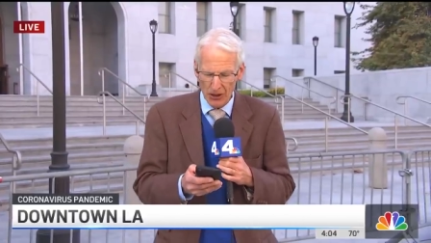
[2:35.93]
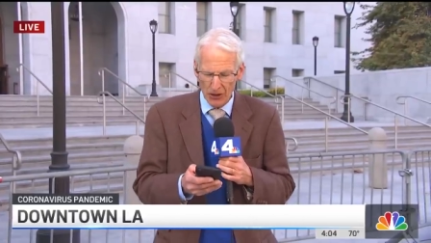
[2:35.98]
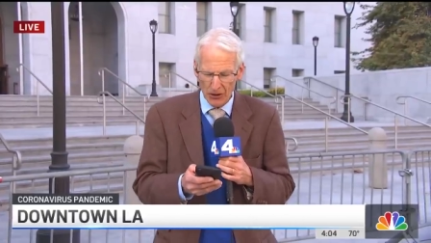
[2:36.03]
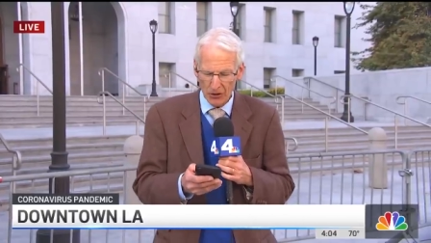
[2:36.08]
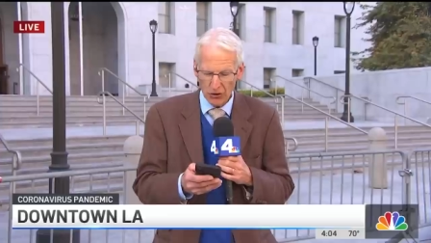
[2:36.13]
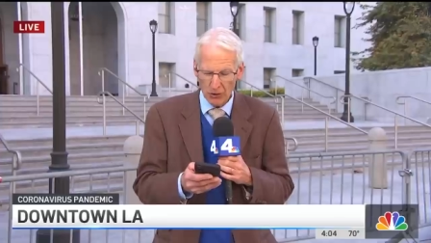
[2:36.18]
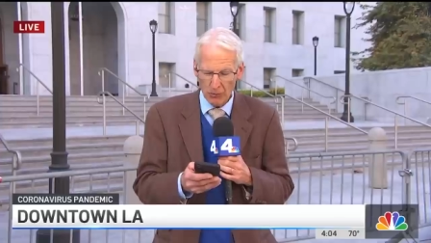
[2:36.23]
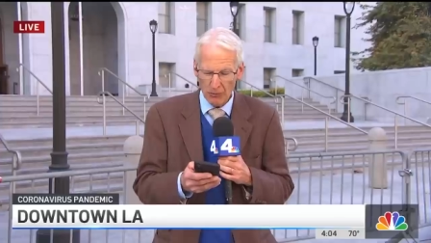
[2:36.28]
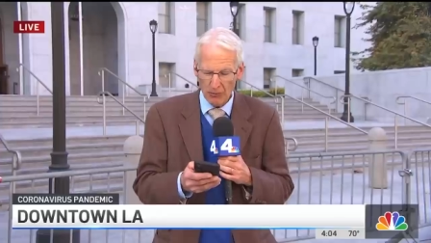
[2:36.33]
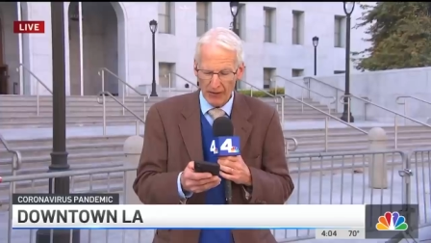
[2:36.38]

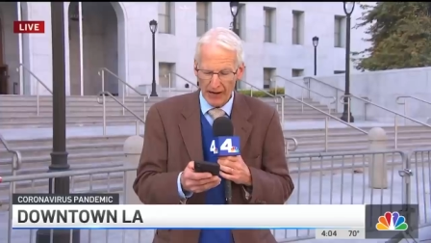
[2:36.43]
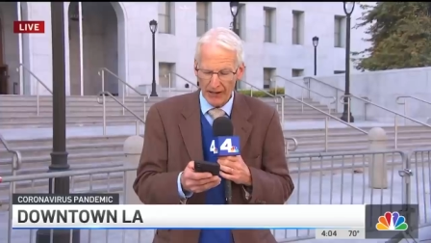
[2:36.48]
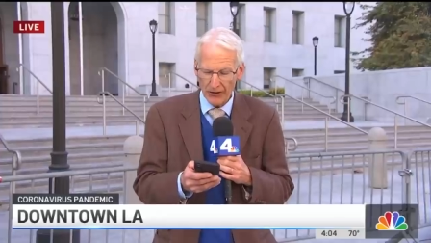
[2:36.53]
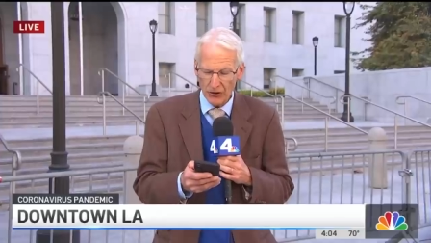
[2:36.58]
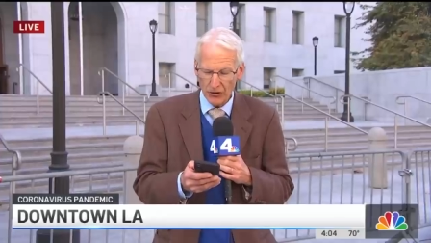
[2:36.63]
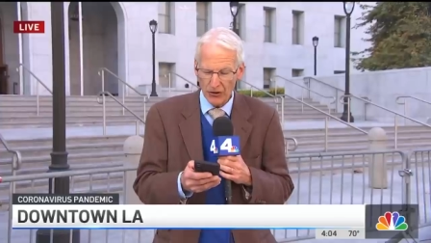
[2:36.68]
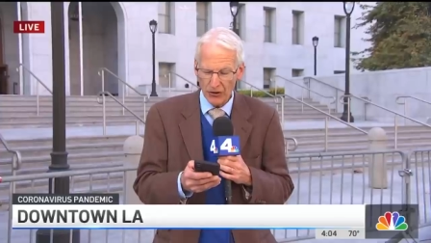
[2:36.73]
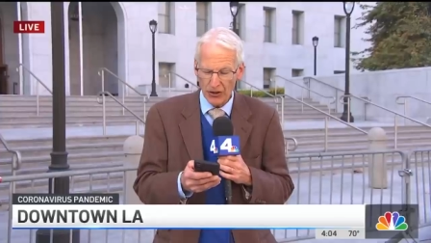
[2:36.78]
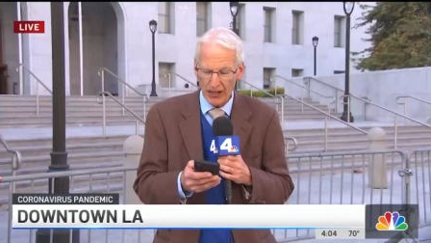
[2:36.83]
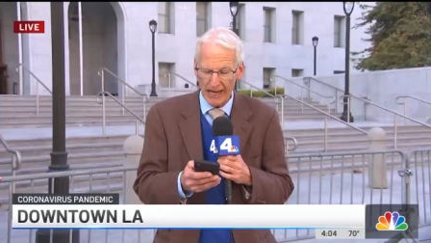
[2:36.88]

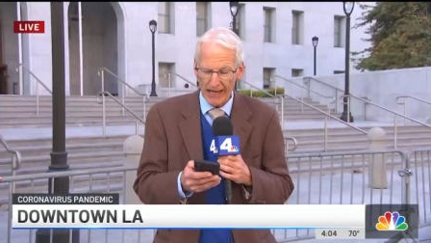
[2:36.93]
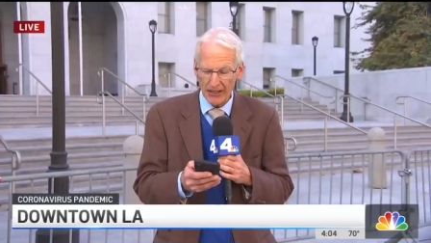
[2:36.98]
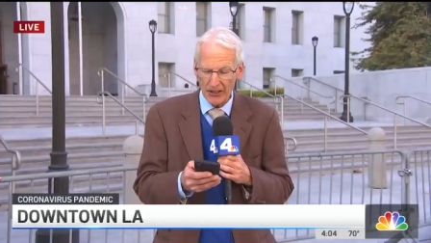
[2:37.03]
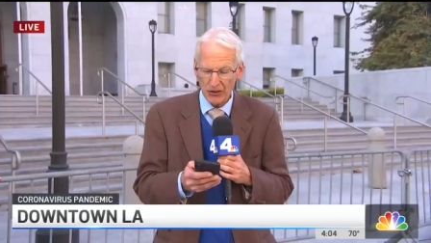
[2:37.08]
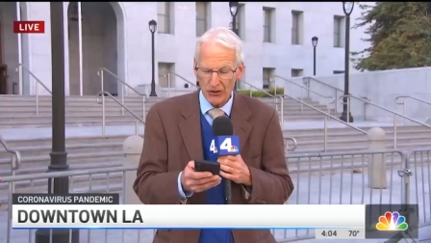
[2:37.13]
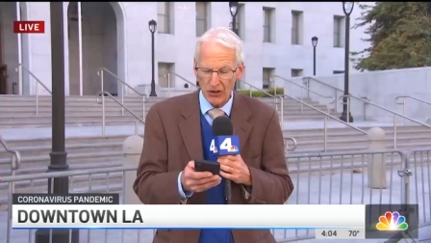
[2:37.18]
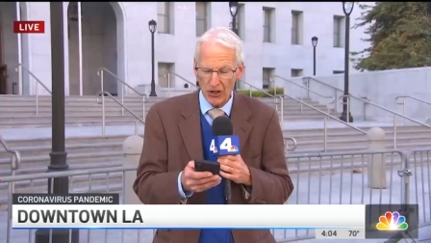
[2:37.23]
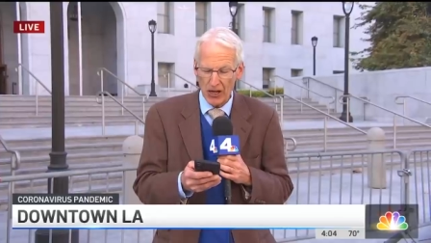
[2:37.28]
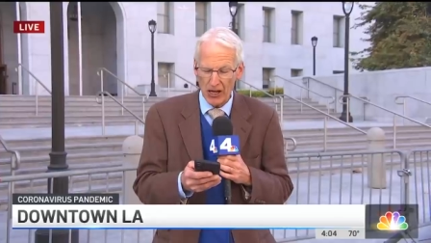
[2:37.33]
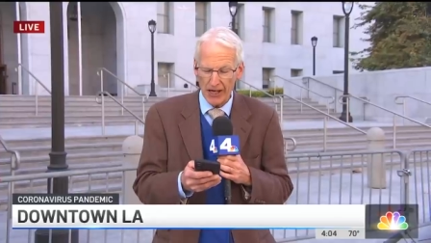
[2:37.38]
Supervisor
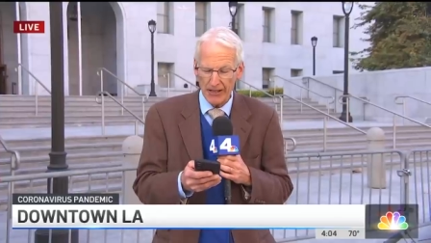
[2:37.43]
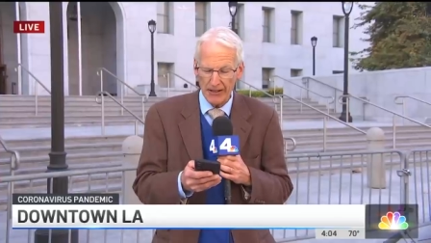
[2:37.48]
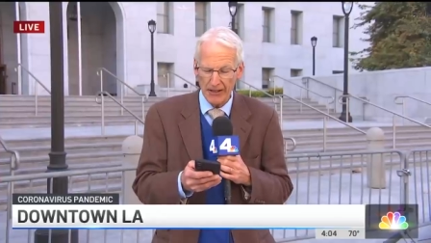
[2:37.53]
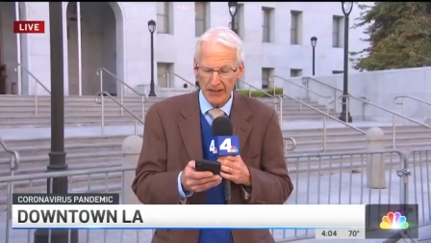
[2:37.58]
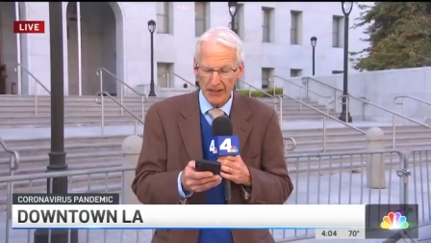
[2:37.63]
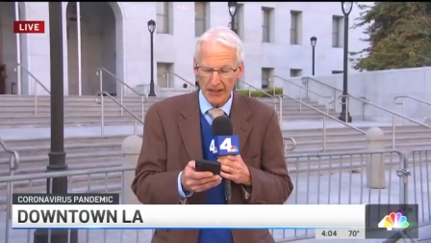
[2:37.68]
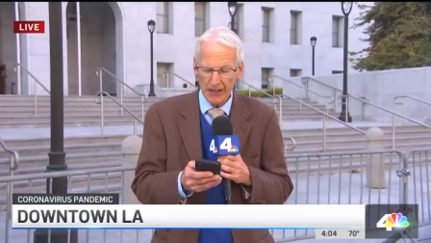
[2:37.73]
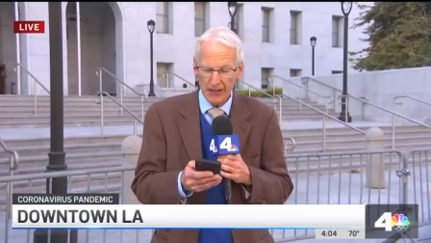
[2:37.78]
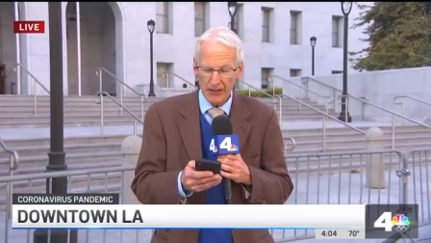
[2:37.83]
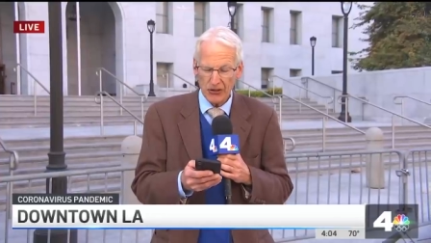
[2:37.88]
Janice Hahn
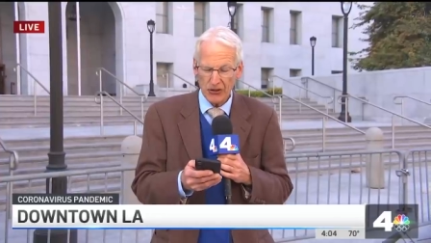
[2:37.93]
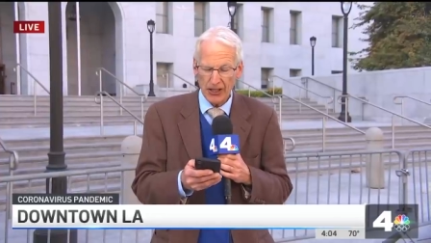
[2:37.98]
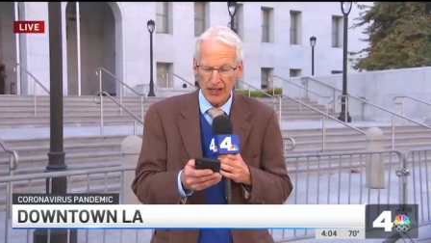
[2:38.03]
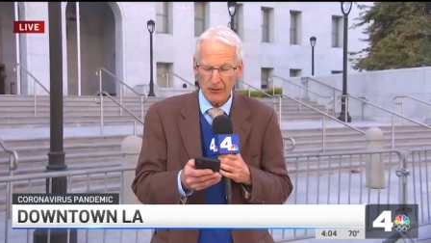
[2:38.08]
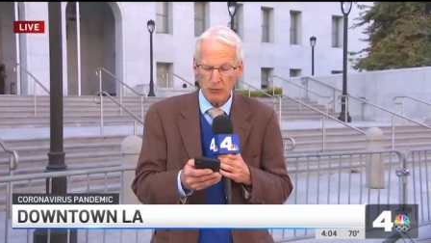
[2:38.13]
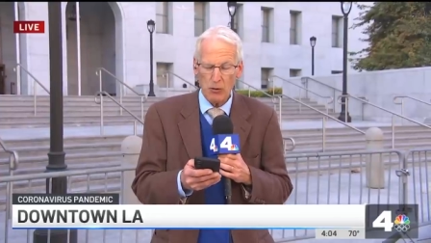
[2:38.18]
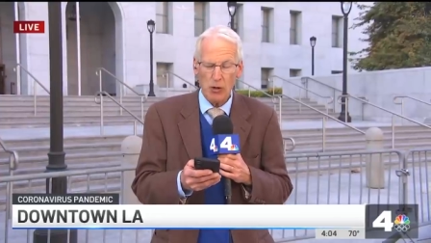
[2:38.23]
said,